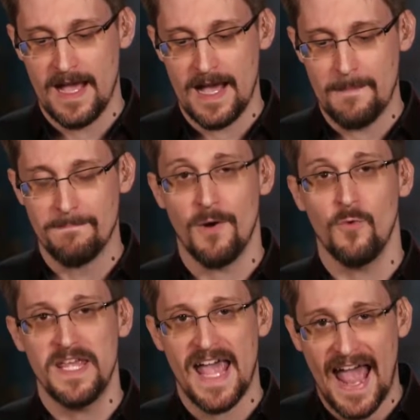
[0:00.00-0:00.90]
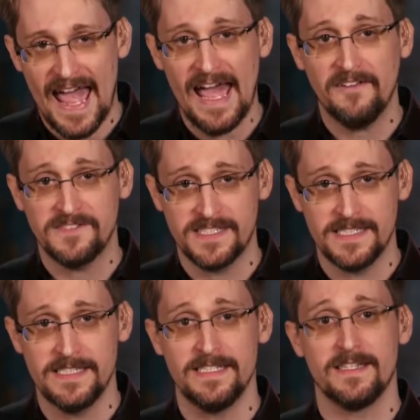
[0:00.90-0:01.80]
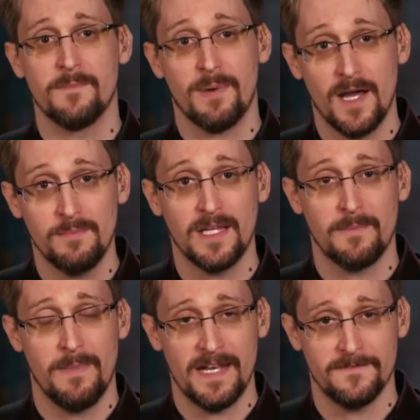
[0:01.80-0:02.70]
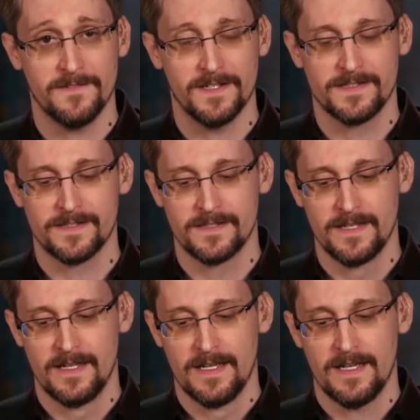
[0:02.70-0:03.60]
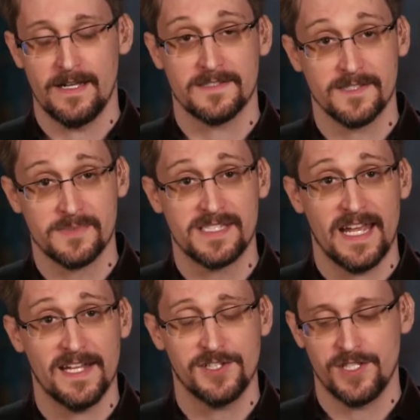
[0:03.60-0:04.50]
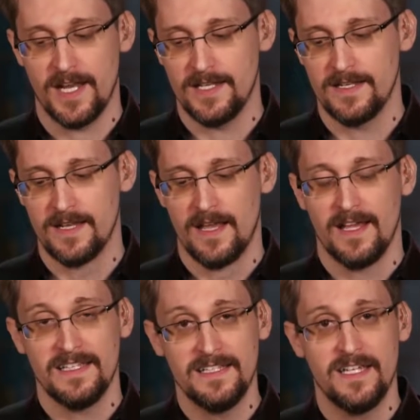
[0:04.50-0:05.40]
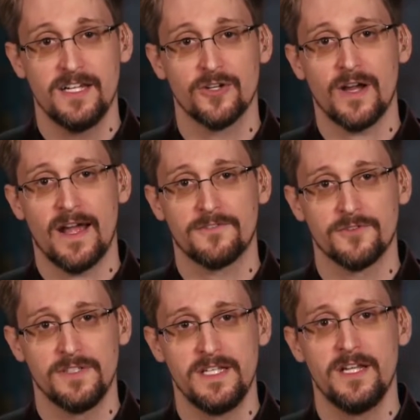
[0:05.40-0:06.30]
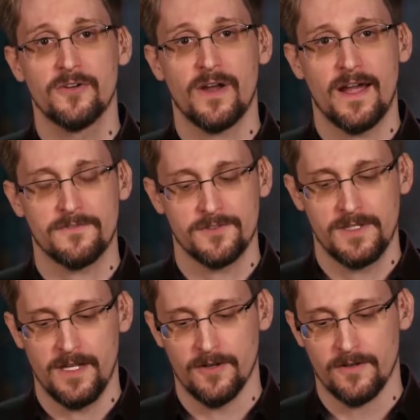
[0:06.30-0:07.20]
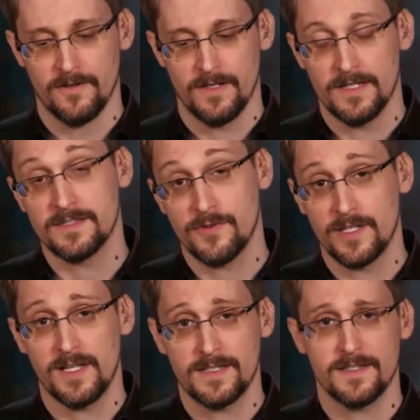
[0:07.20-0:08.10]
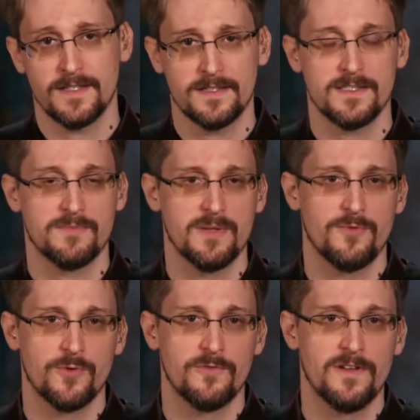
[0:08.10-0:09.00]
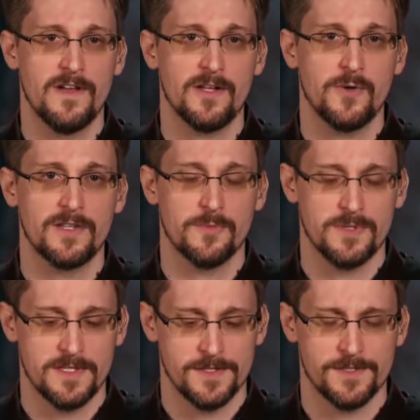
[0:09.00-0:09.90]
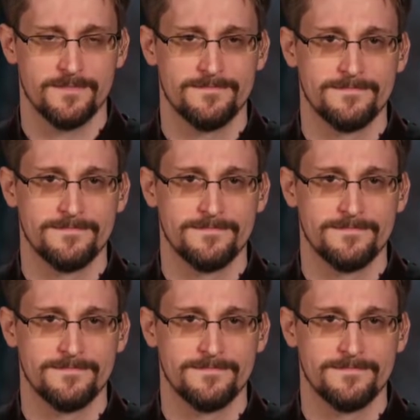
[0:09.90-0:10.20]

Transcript: But we have seen the public benefits substantiated year after year after year. And so I'd like to think these people would reevaluate their position.